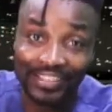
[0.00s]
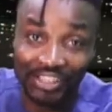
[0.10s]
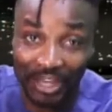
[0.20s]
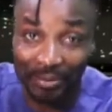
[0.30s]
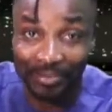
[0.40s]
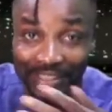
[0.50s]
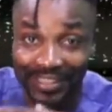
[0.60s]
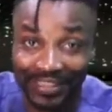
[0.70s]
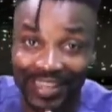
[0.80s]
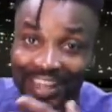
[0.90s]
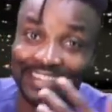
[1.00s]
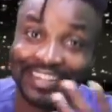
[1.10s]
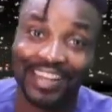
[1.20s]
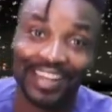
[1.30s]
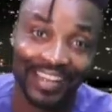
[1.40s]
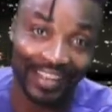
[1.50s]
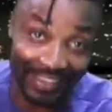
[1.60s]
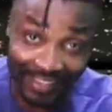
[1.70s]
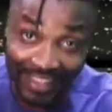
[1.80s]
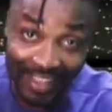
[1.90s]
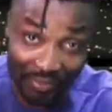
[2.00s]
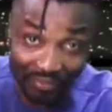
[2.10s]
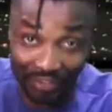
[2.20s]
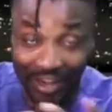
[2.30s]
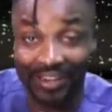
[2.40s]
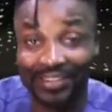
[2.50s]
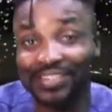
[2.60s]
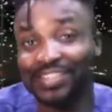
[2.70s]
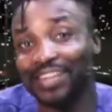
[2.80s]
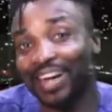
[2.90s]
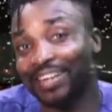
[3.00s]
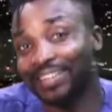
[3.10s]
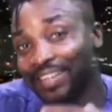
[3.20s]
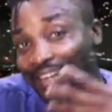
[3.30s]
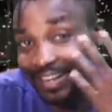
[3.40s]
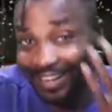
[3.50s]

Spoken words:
Germany and France and